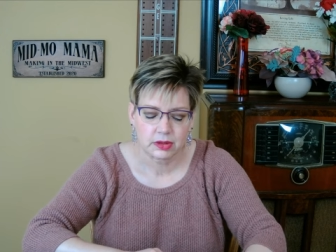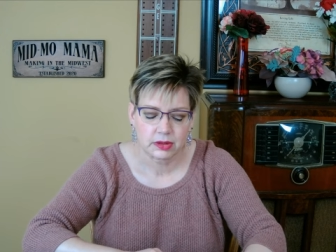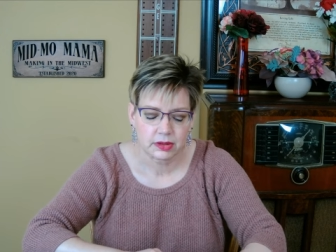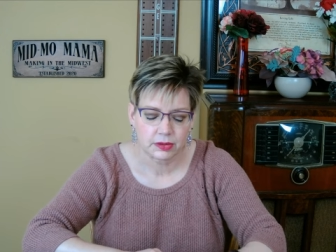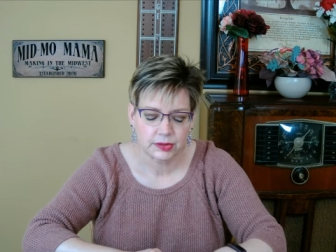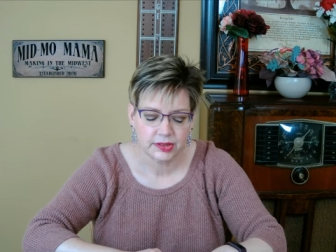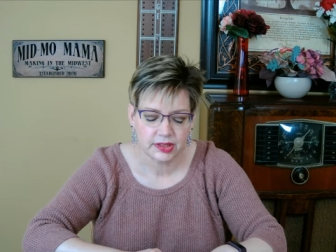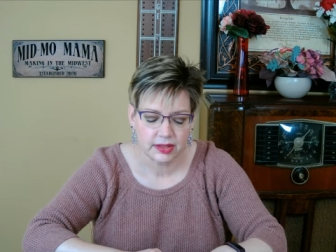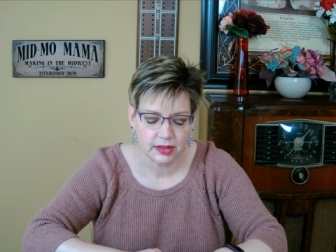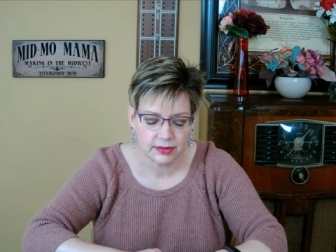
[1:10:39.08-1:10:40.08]
you know
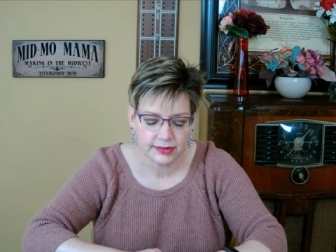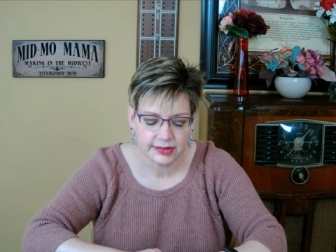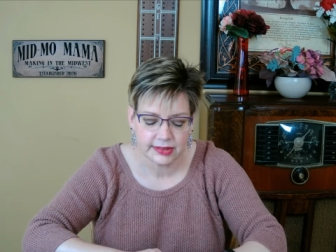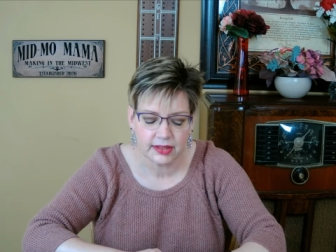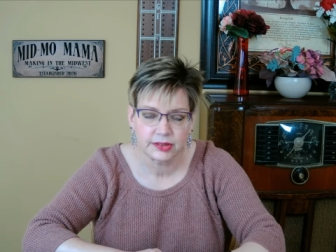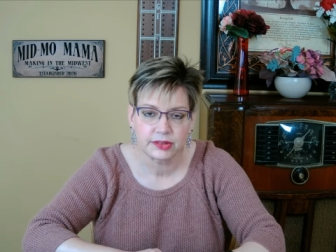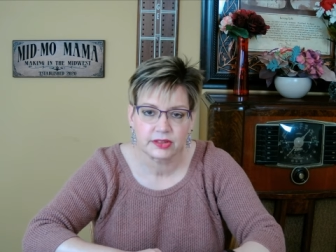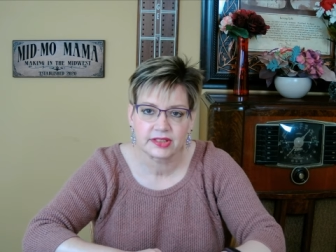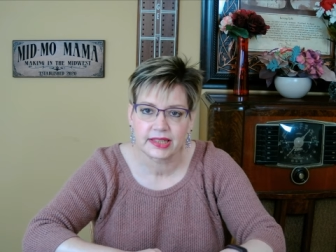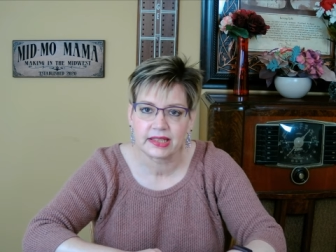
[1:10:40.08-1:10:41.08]
to, to
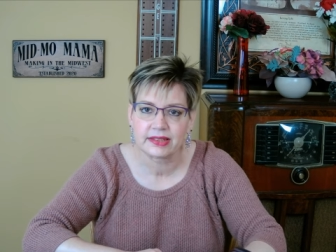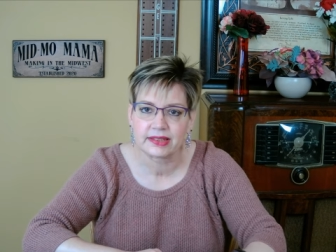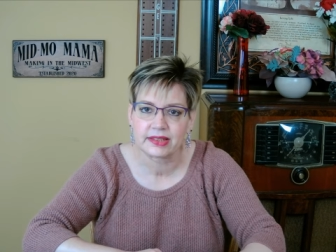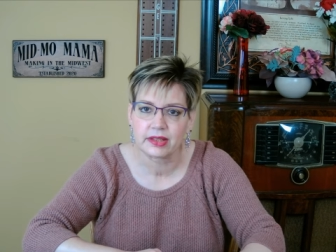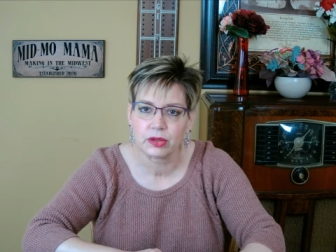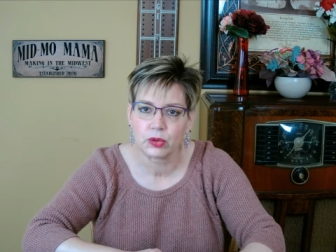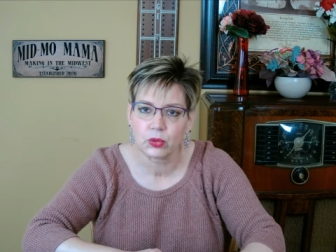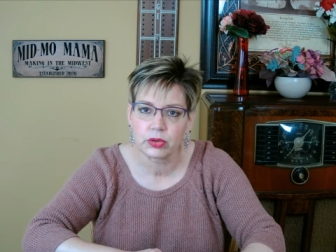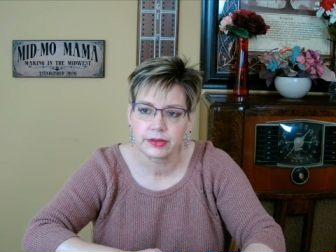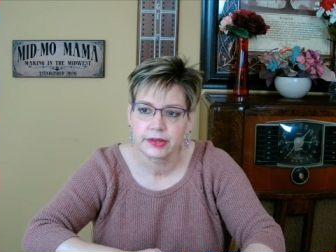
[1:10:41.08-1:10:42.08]
understand that the
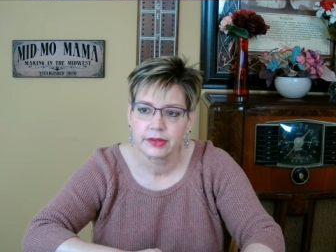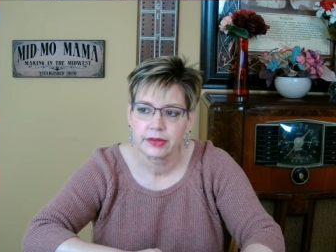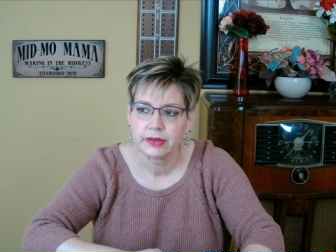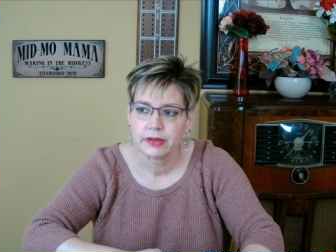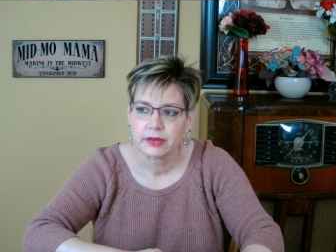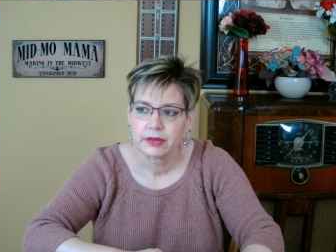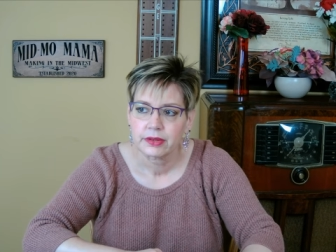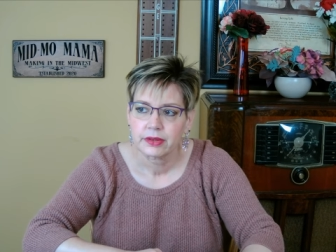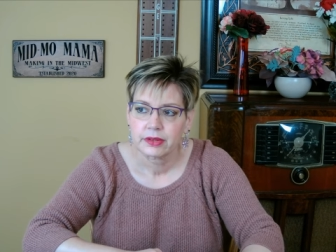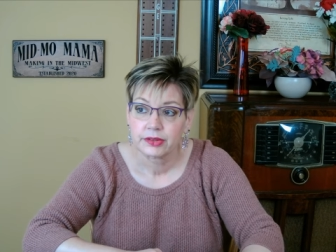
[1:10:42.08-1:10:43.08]
Lord
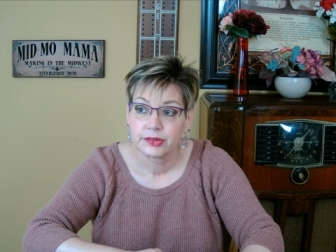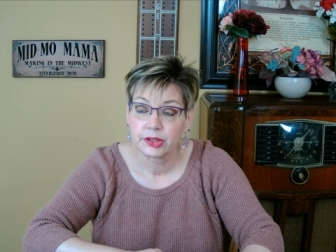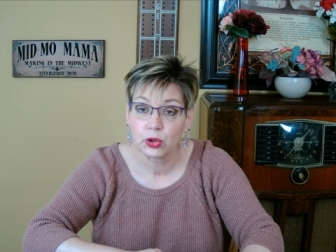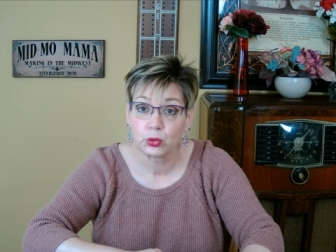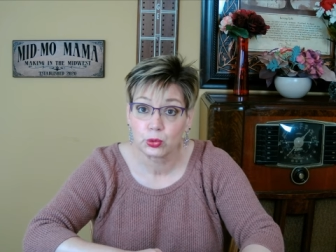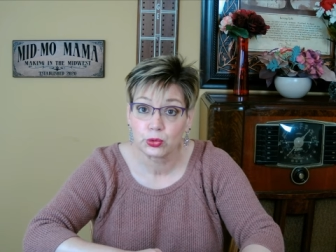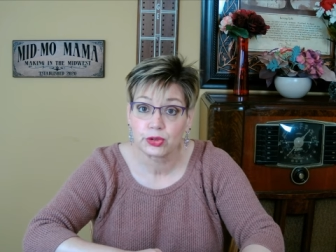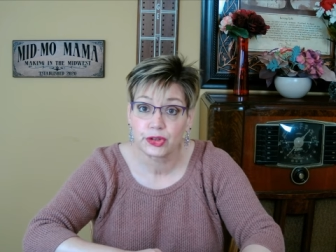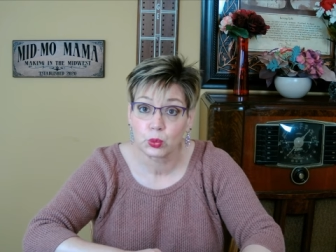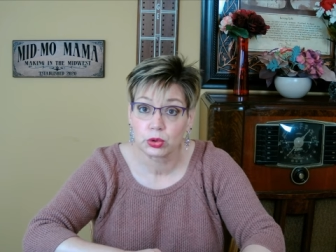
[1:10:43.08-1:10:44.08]

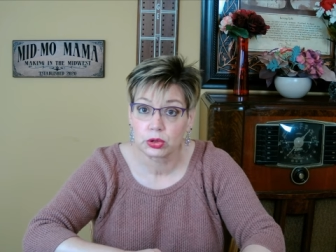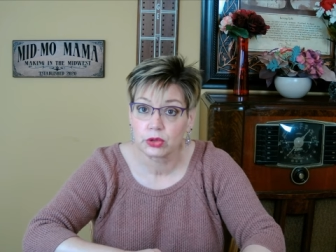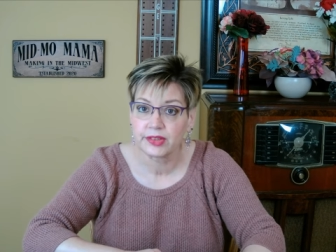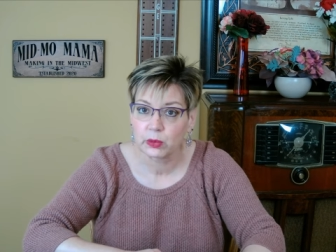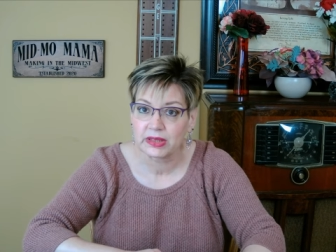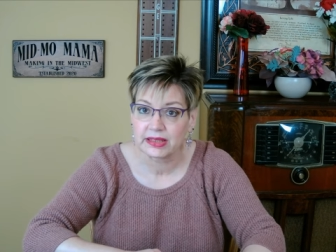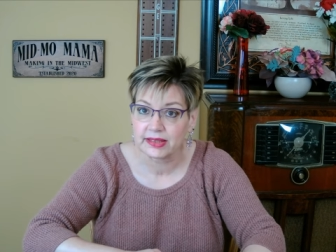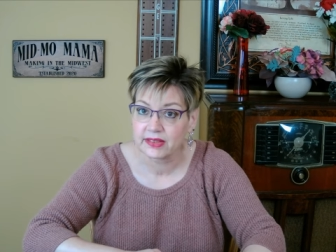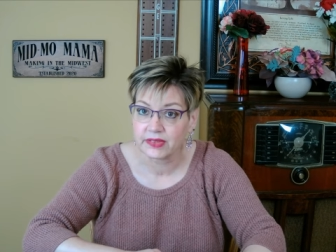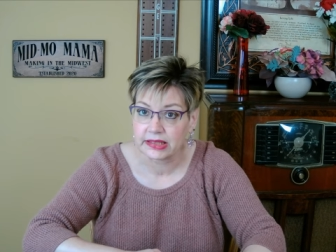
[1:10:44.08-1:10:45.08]
knows the world that we
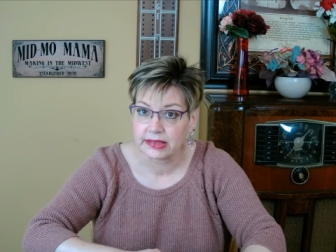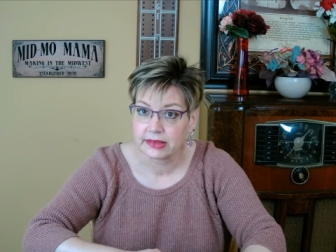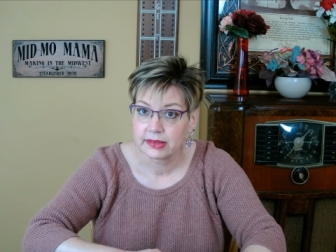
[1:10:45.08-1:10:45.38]
live in.